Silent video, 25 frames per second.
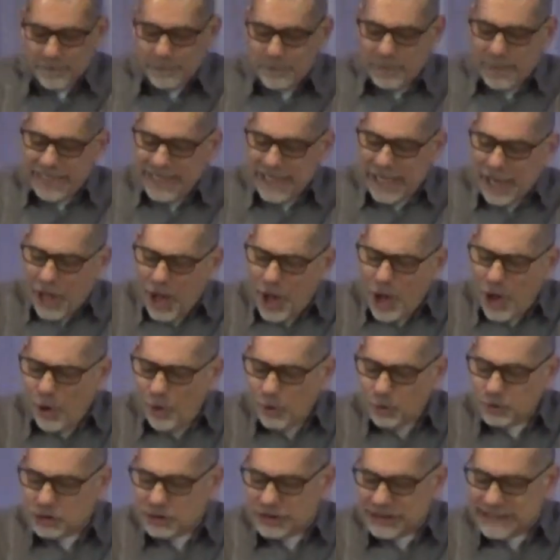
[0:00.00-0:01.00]

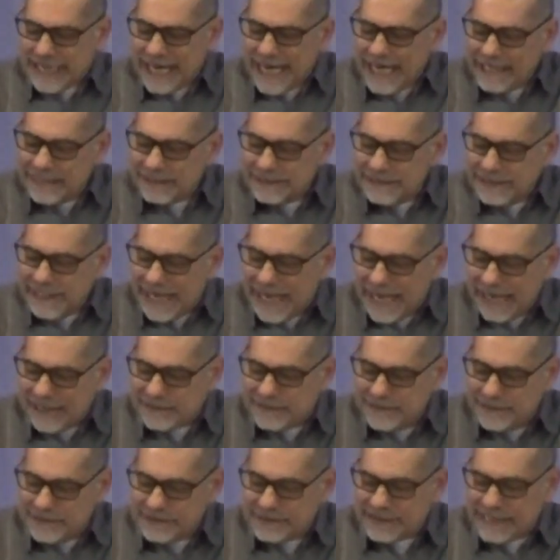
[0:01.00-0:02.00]
behold, Satan
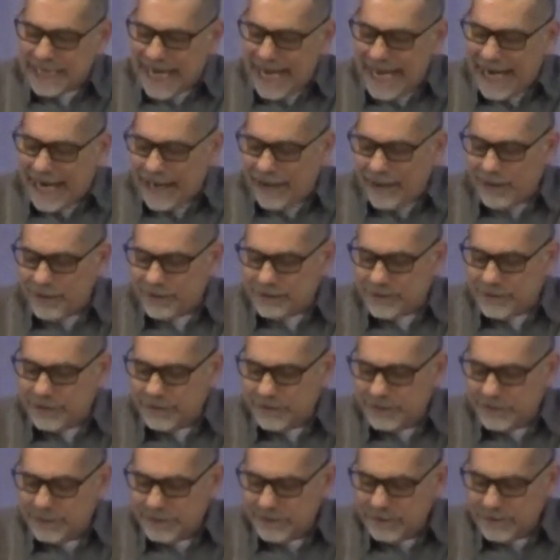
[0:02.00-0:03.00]
hath desired
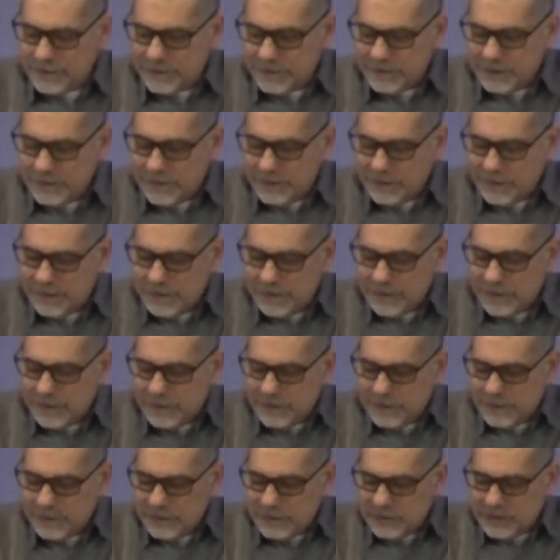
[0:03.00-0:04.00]

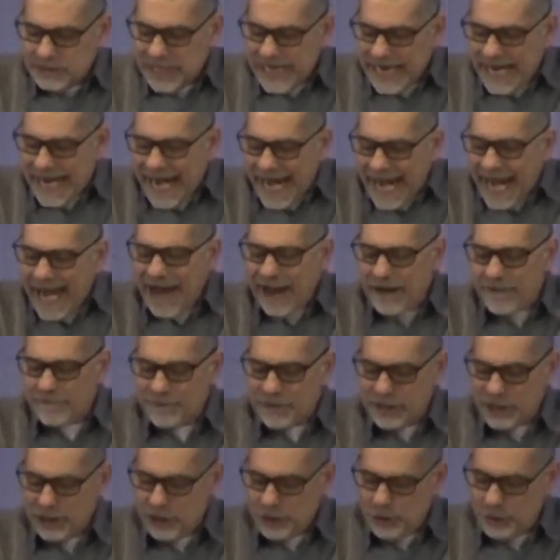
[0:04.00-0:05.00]
to
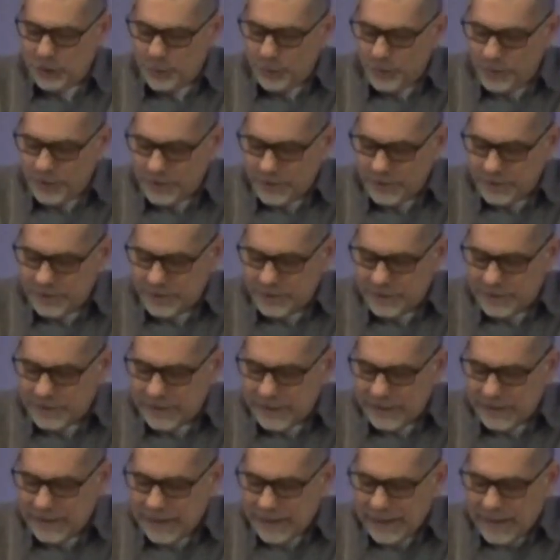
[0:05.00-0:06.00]
have you,
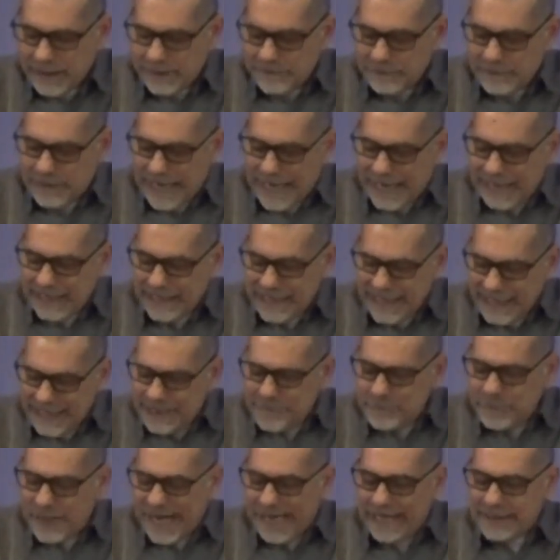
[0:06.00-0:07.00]
that
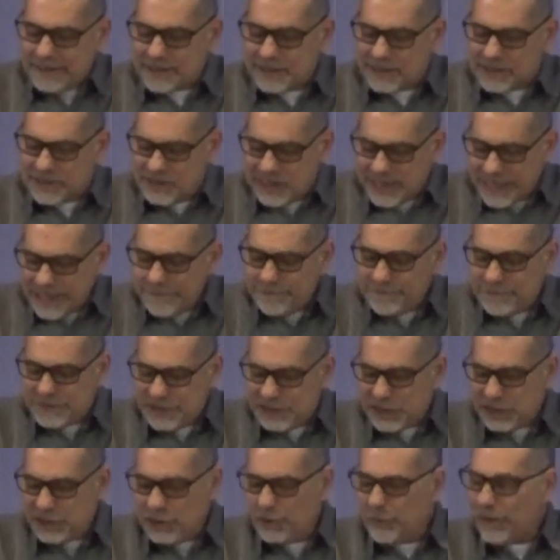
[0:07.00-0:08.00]
he may
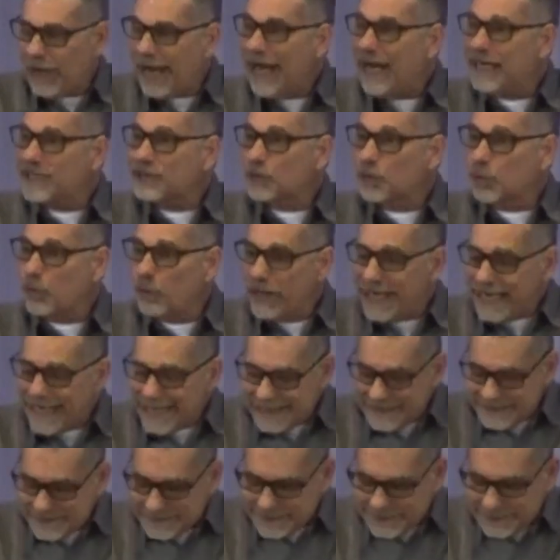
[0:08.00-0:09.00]
sift you as
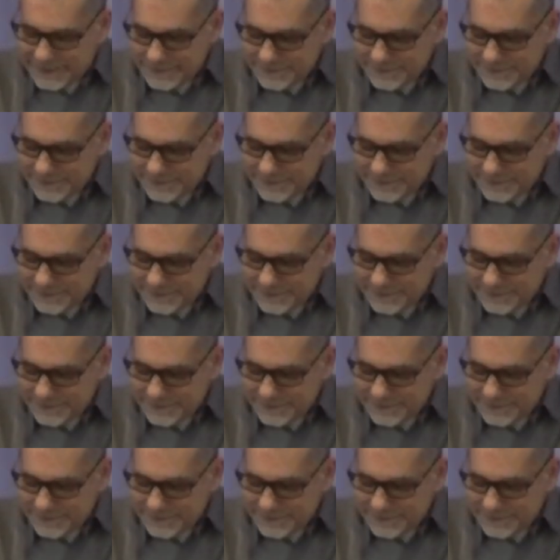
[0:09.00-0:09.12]
wheat.